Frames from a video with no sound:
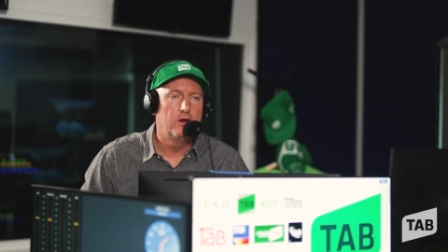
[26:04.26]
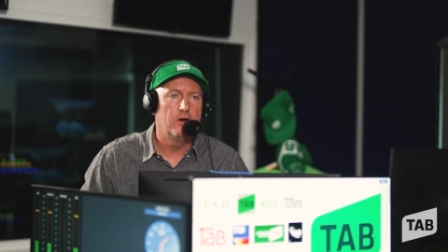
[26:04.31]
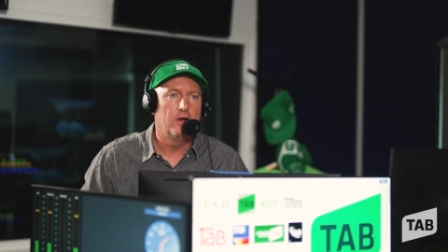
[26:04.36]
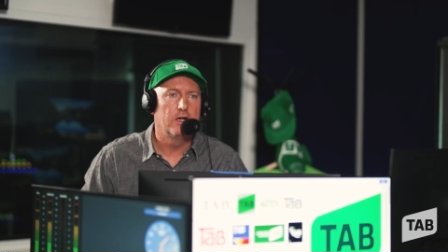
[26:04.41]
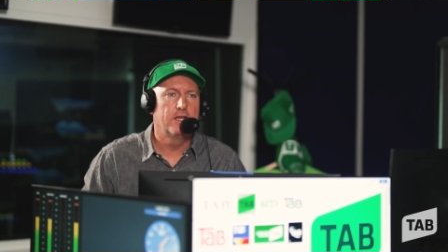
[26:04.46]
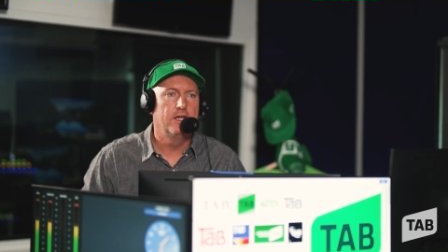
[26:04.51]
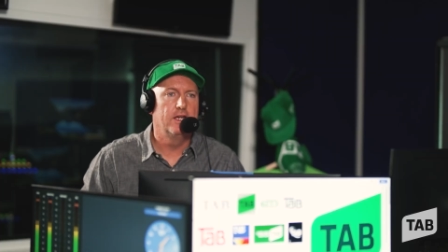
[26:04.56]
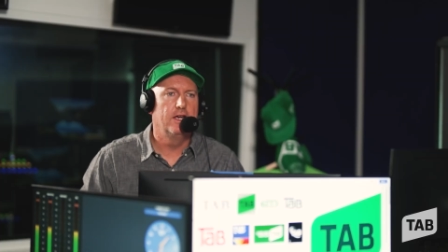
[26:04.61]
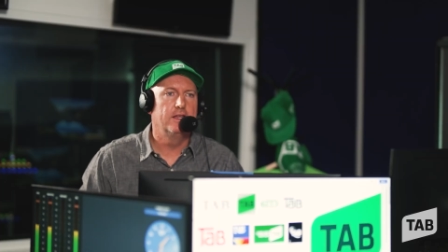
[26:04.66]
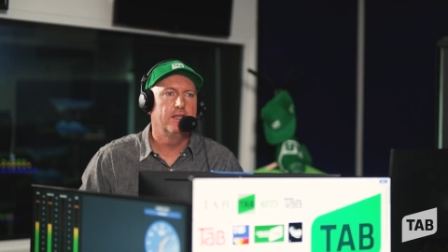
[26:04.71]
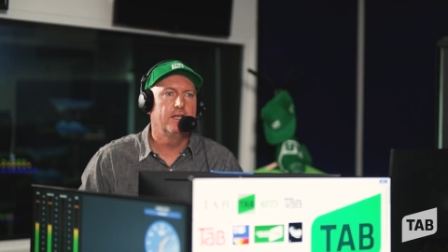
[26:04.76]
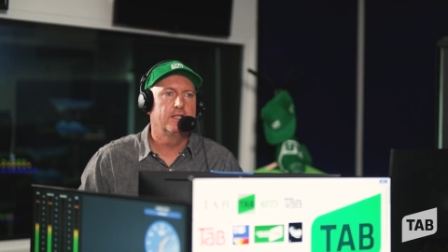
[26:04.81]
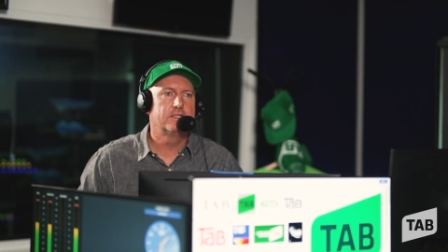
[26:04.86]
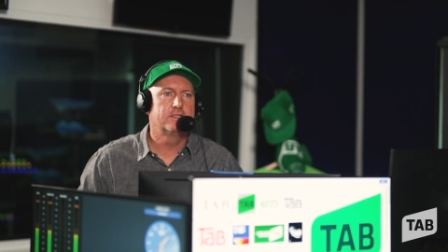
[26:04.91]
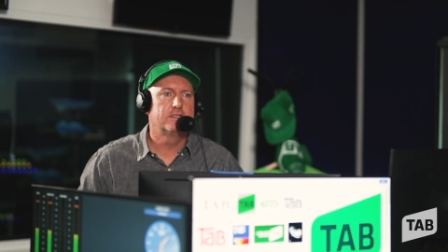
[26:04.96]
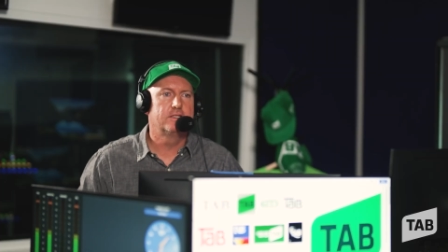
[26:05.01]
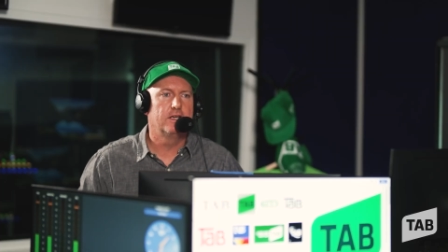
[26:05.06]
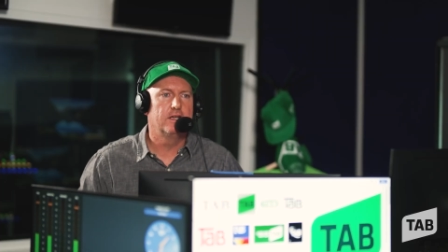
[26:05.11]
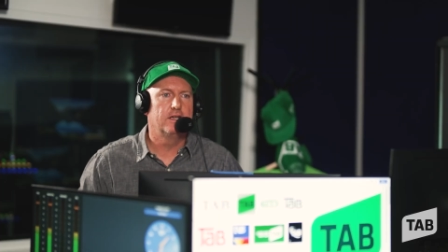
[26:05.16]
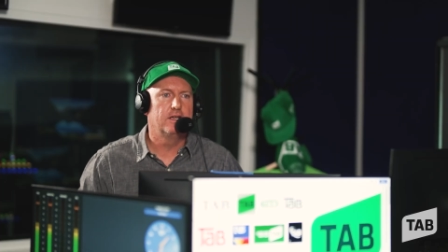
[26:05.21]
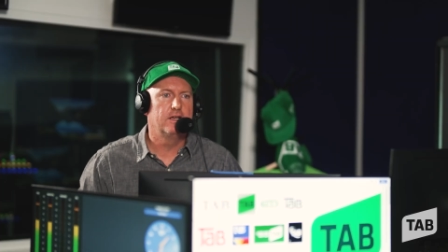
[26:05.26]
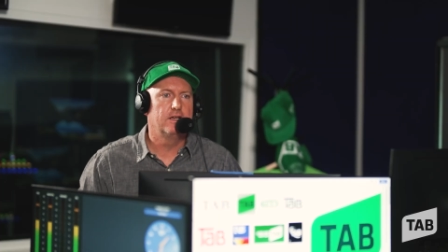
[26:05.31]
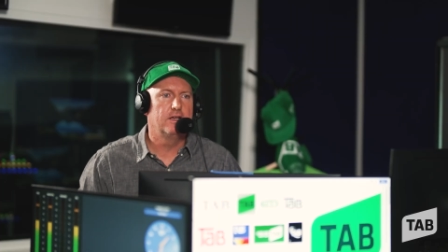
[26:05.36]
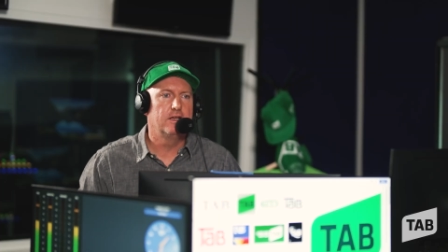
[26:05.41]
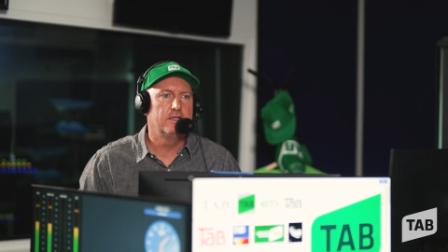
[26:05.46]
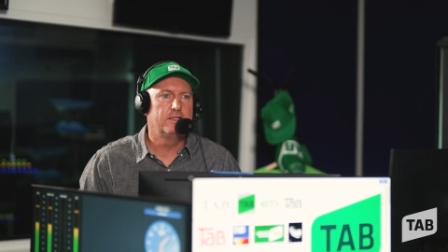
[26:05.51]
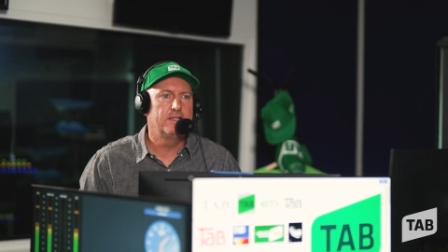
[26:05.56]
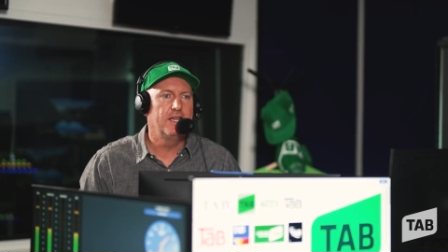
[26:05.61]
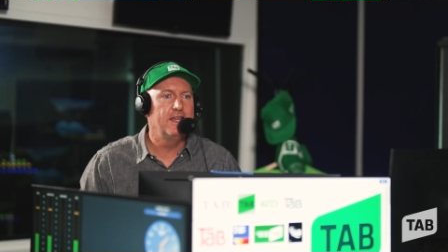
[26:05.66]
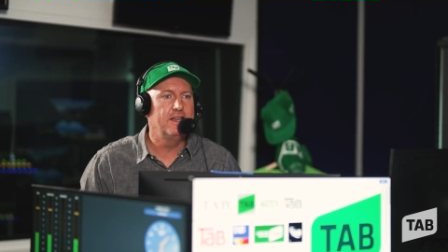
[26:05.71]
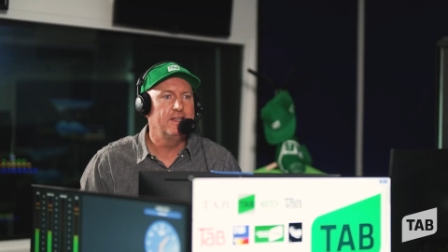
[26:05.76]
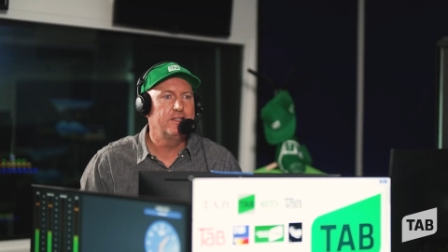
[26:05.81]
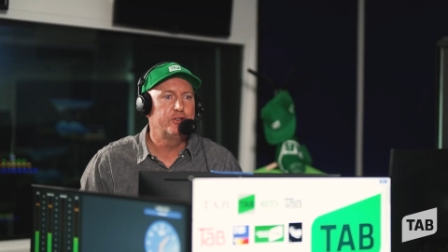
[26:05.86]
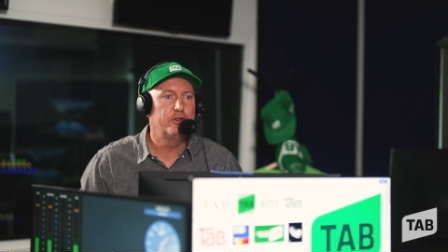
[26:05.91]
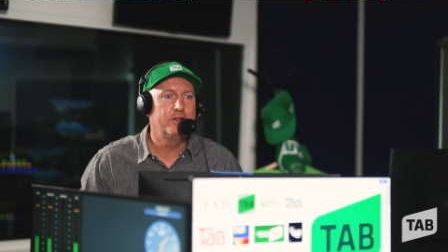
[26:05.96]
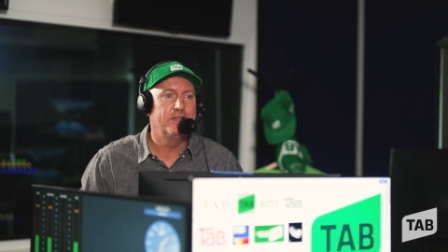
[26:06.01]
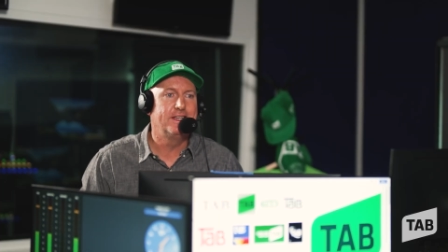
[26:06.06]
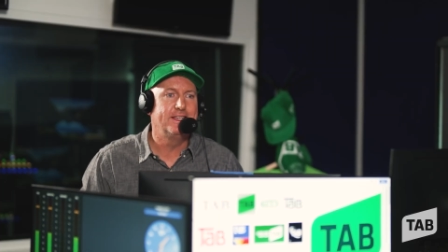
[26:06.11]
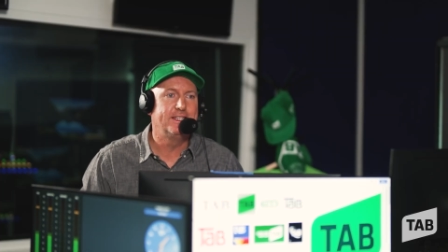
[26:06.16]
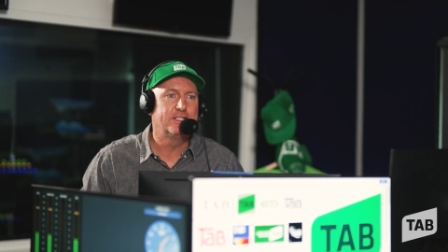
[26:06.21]
right, Kiaarn, that's 10
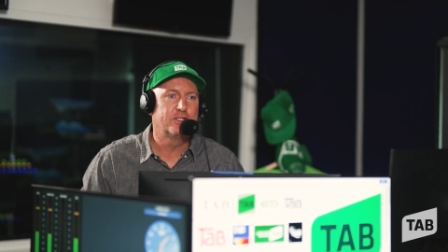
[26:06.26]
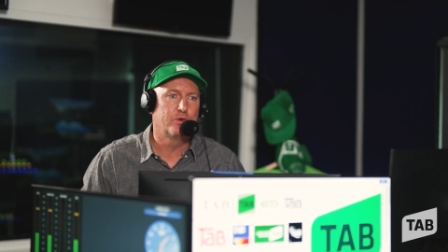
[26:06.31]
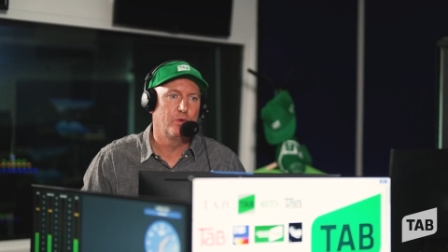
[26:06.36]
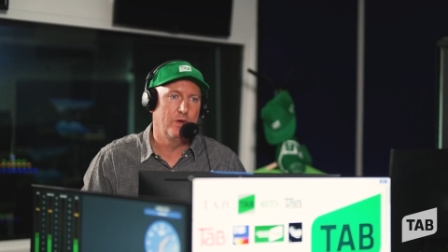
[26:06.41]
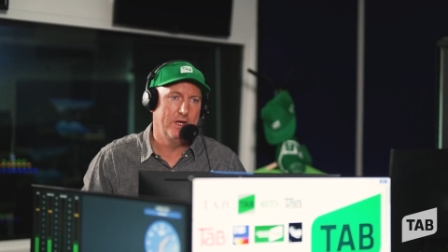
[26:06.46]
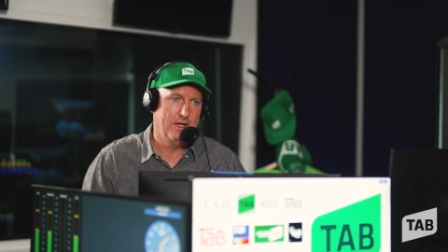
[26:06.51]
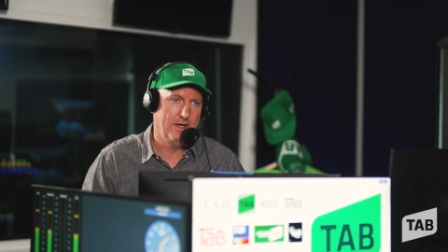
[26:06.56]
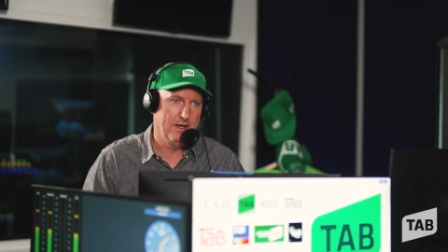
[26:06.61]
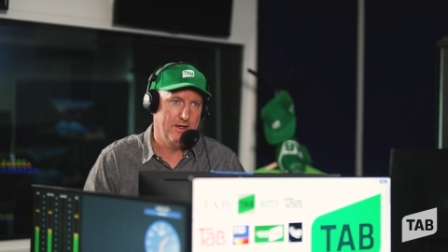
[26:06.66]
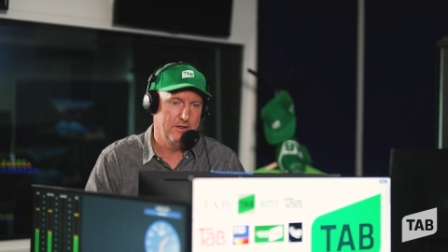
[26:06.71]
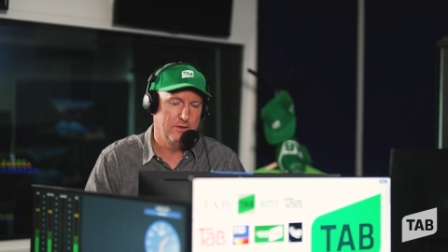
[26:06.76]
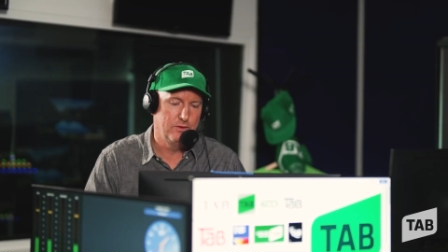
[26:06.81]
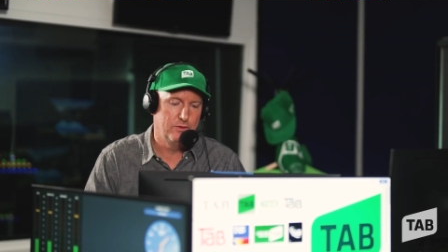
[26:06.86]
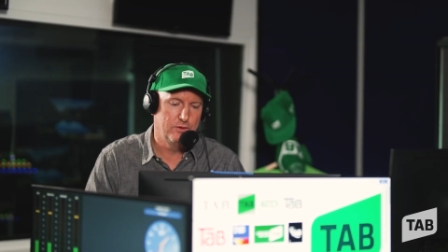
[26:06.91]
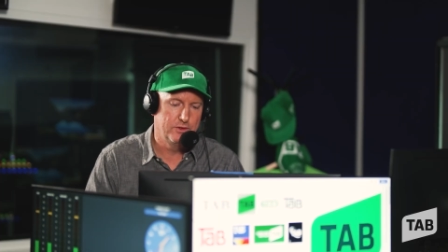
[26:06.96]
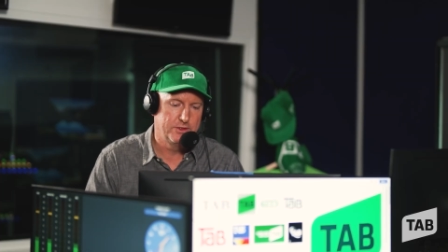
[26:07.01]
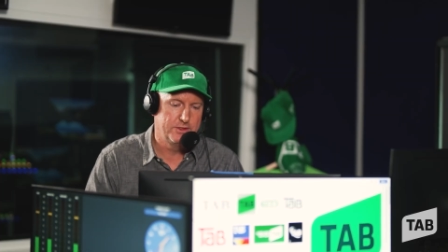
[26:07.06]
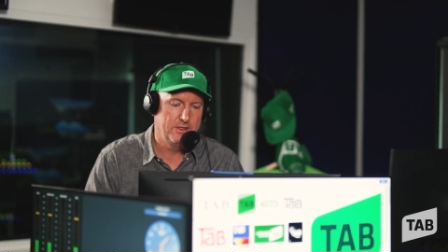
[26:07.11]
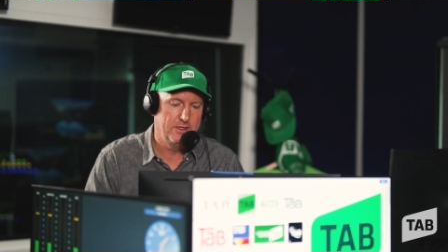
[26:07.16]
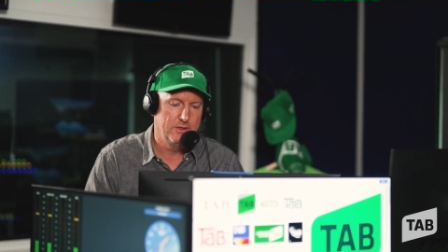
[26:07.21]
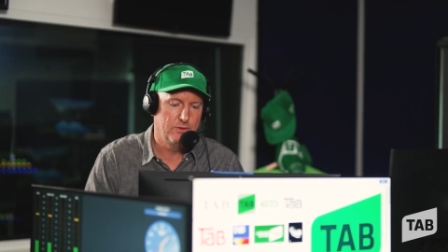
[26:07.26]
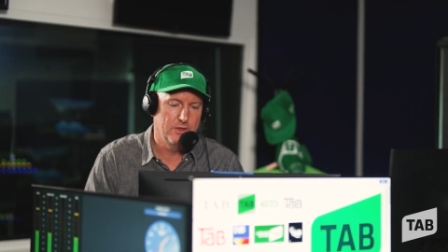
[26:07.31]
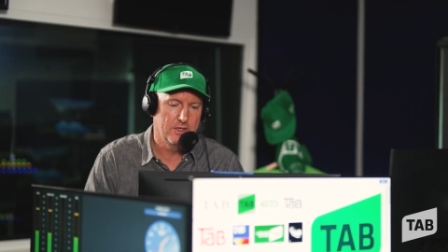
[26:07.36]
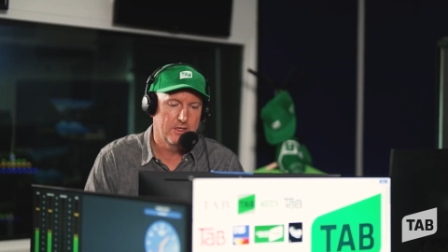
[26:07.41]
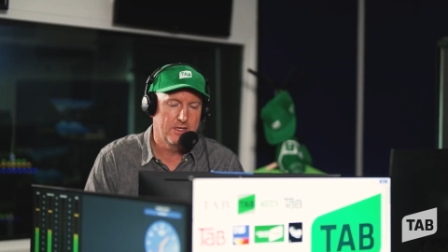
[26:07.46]
Trinity Square, a horse that you want